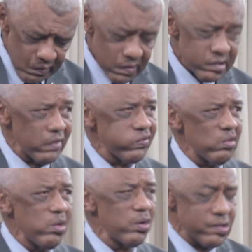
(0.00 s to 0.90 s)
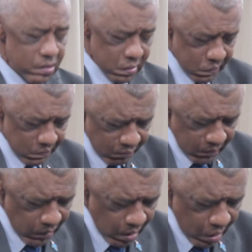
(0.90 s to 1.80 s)
First and foremost,
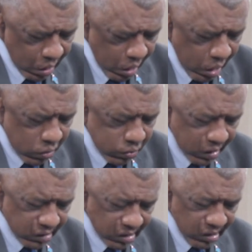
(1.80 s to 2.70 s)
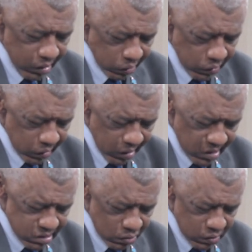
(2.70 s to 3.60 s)
I wholeheartedly
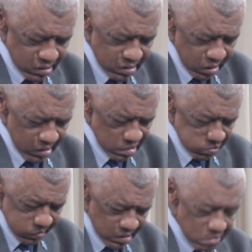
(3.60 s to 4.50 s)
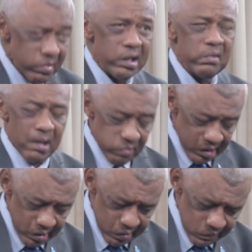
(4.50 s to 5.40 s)
recognize the concern expressed by the public.